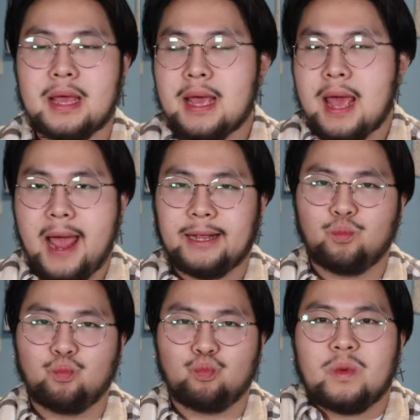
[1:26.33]
I
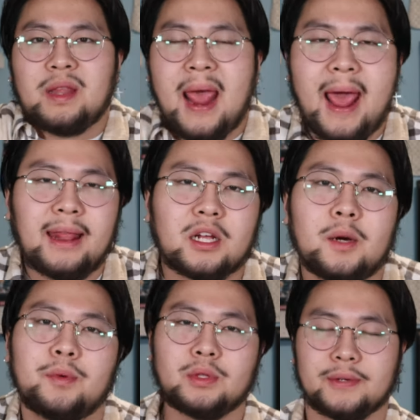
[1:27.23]
had a couple of
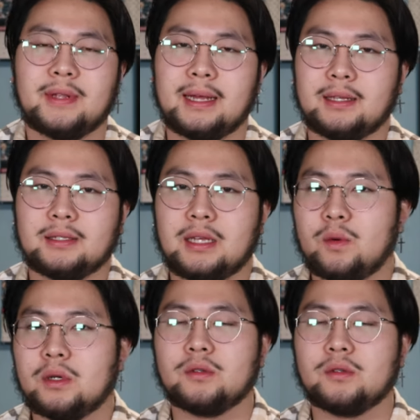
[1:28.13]
different ideas that I want to do.